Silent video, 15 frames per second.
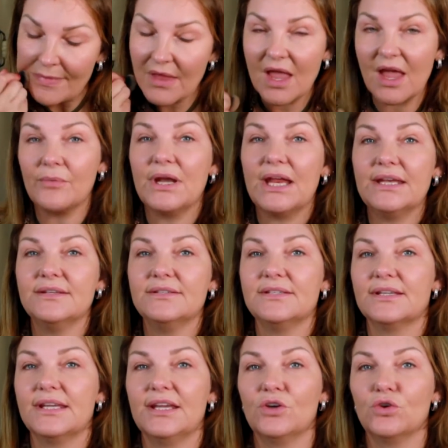I went into
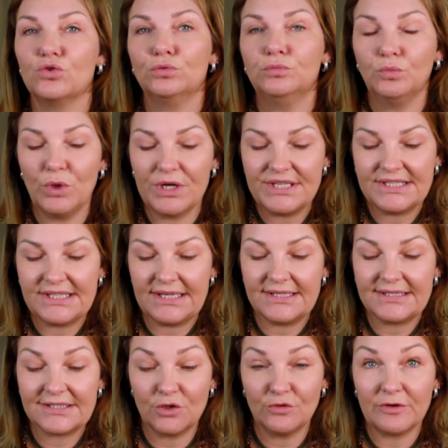Kiko one day in
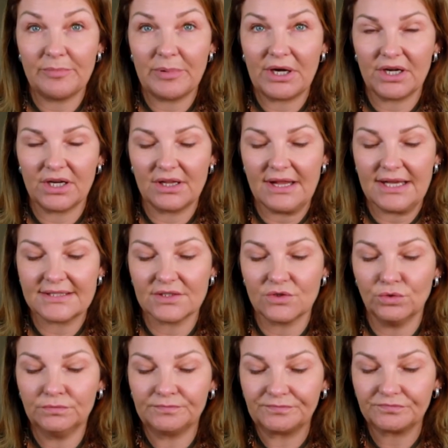Silverburn in
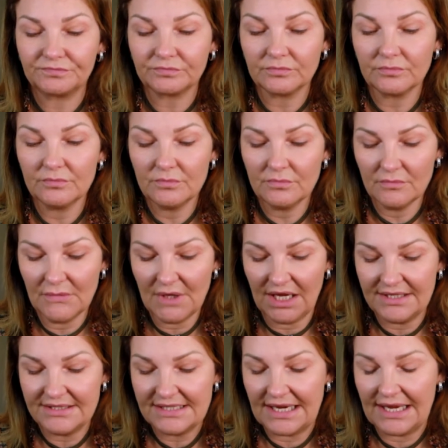Glasgow,
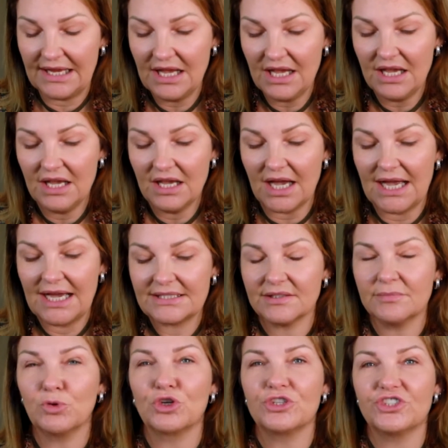and I had a
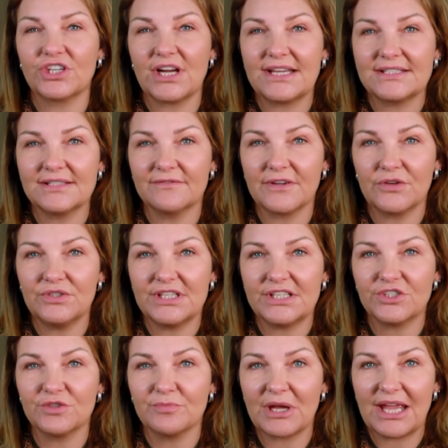moisturising
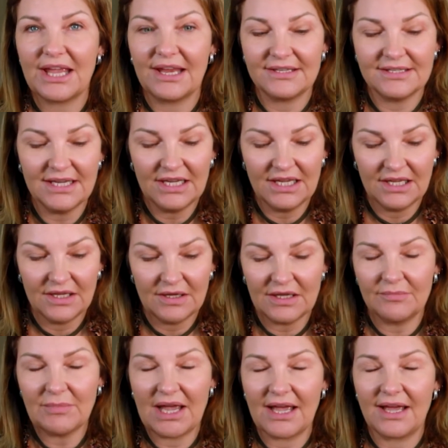foundation in my head,
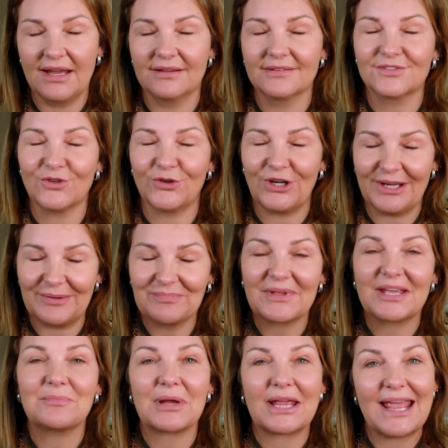in my
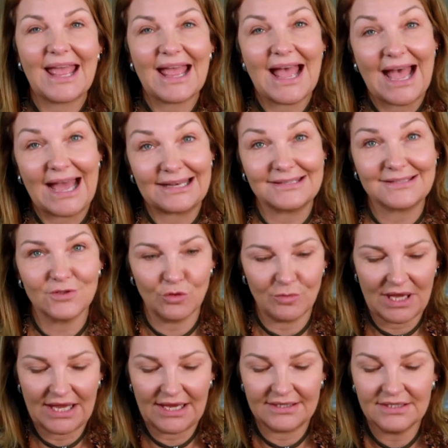hand, not my
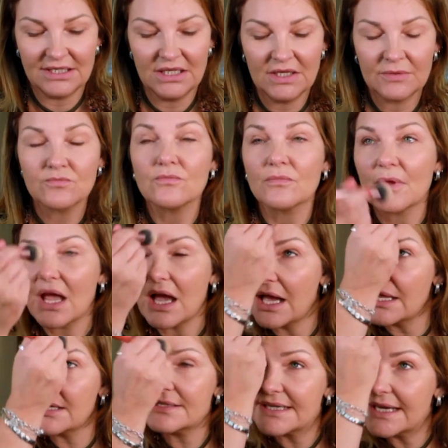head,
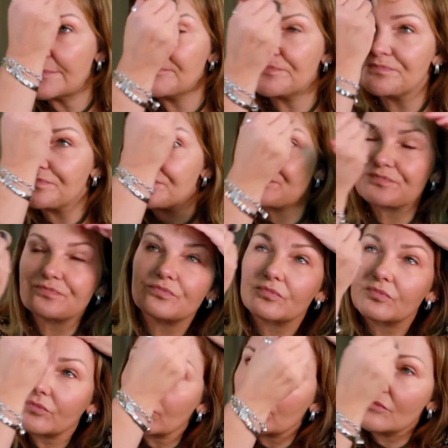and
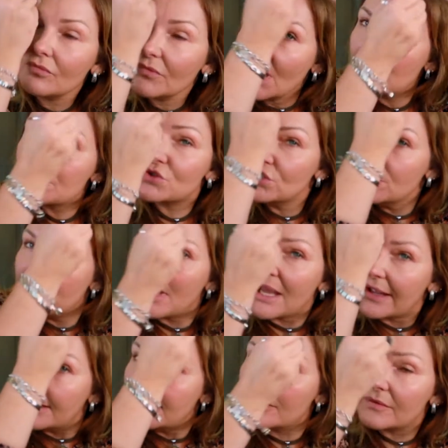I was going to
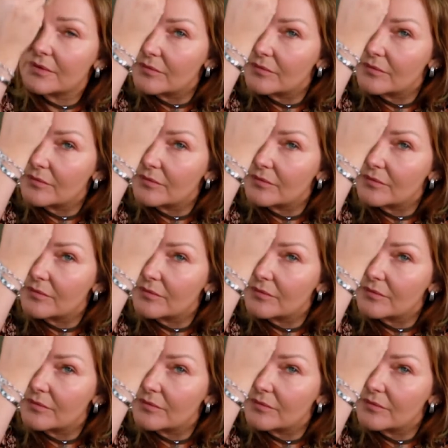buy it,